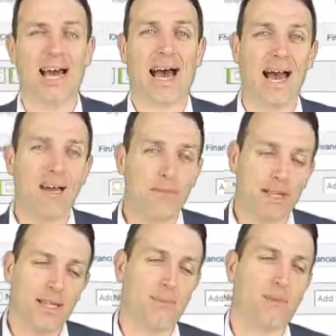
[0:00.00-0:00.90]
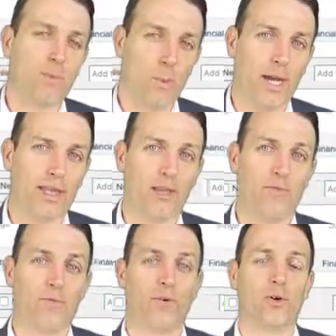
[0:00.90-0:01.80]
I'm a little bit waiting
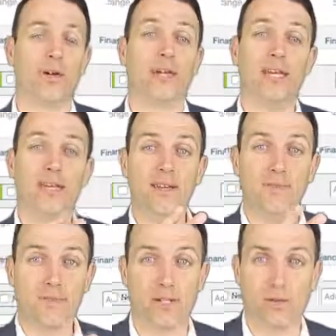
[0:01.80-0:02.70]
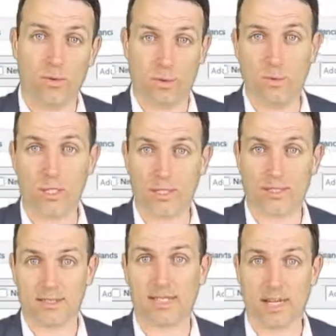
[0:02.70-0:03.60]
for even
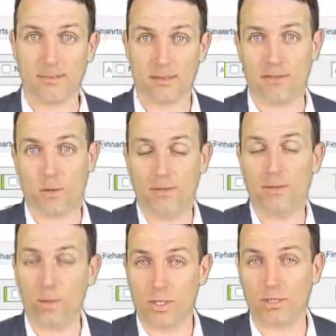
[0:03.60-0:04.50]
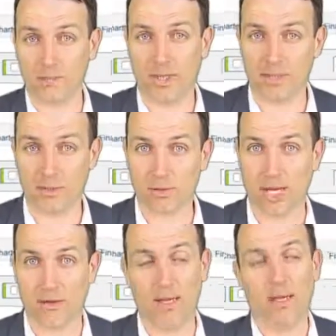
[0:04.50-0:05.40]
worse times, even worse things to
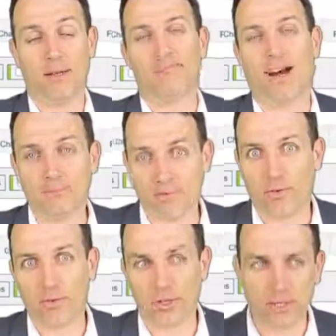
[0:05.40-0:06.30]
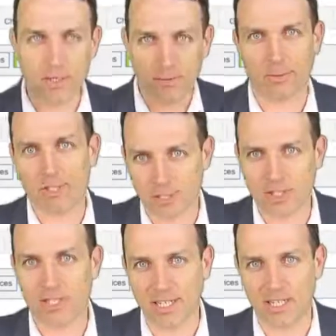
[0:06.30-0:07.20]
come. Unfortunately for the
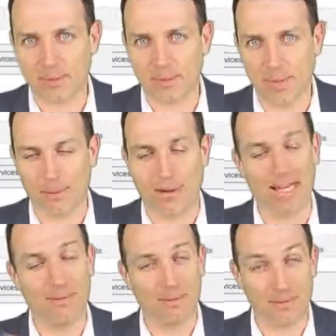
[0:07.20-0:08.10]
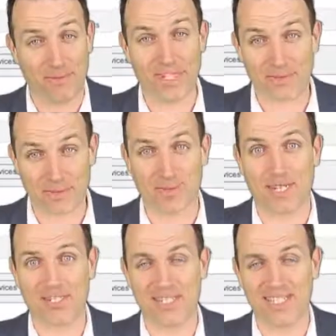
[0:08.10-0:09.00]
Argentinian people and my friends from
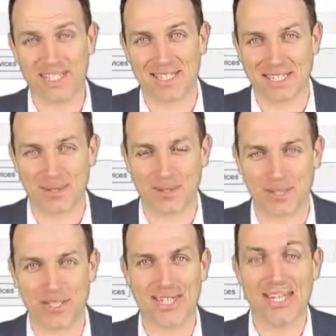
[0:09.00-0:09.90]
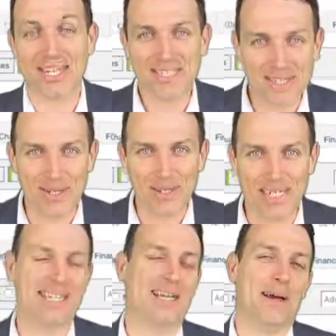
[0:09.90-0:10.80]
Argentina that are watching,
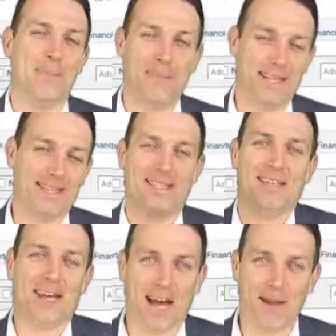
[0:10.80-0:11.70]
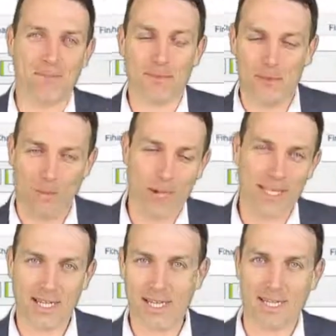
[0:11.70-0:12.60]
sorry, but I'm
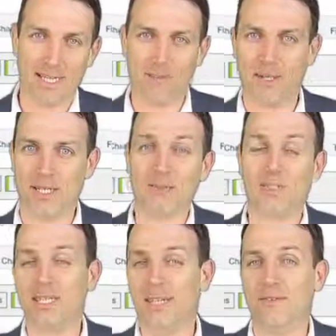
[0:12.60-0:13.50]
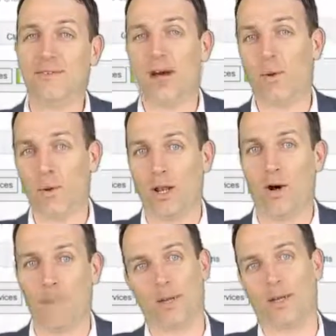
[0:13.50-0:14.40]
waiting a little bit to see if I will
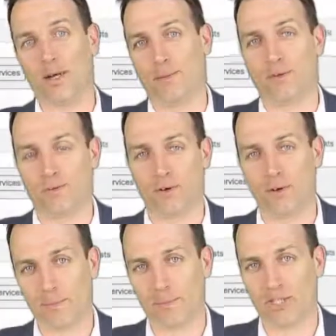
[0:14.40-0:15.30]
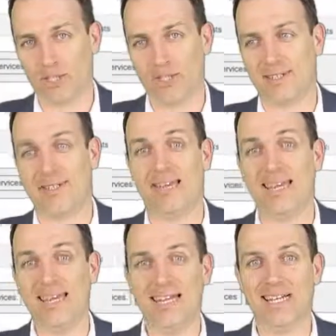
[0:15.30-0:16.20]
open a portfolio position
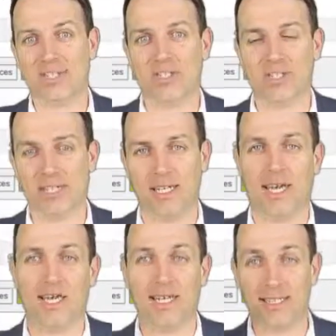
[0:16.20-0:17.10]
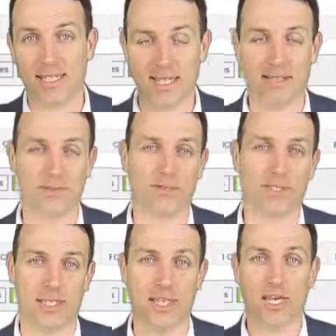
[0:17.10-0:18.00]
in Argentina, and I still have
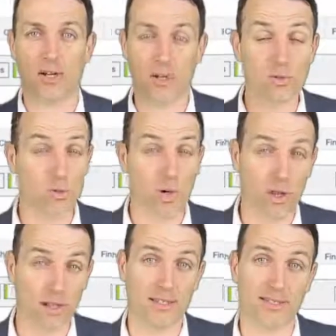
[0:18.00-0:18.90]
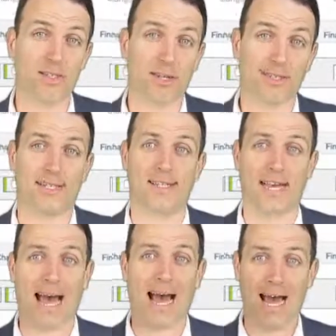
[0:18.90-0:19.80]
to go through all the stocks that
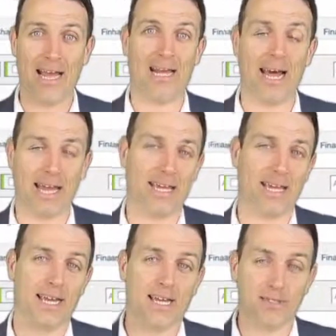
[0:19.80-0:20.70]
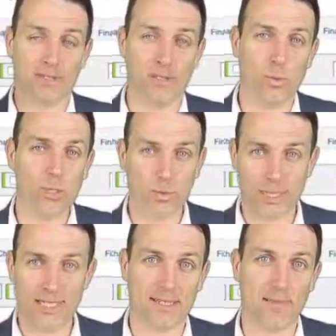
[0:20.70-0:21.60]
I like to see which one
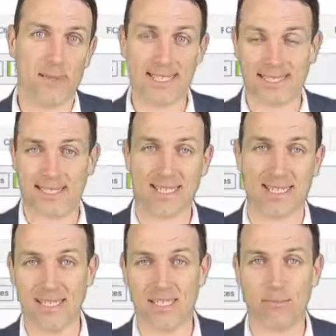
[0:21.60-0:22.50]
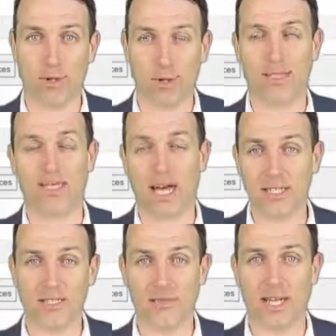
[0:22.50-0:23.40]
is the best at this moment,
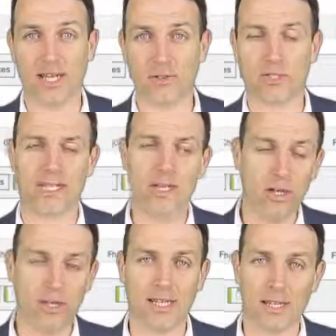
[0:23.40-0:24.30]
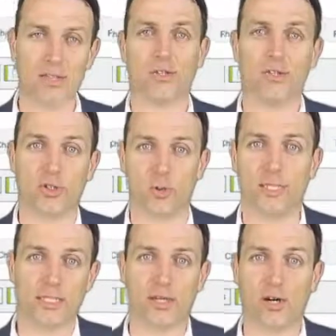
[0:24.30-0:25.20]
undervalued and not under the
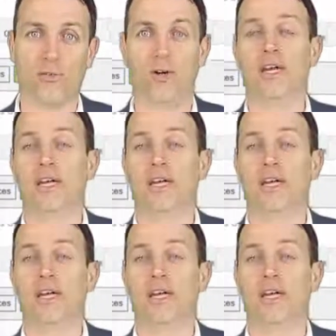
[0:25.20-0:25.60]
risk of